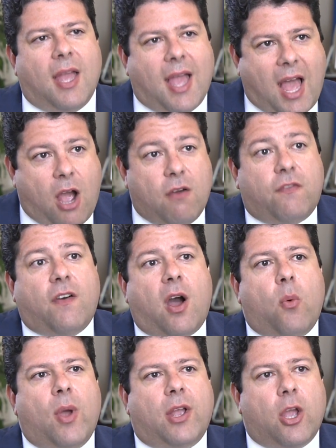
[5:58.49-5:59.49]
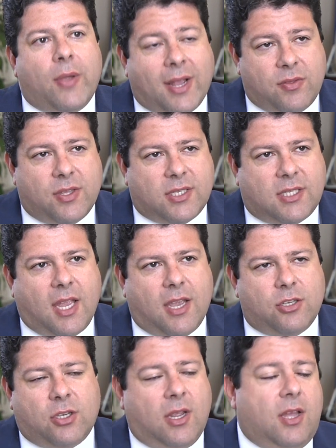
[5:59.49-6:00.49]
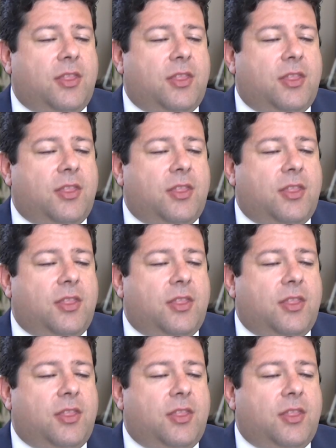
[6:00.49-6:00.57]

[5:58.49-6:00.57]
how far we're going at this stage.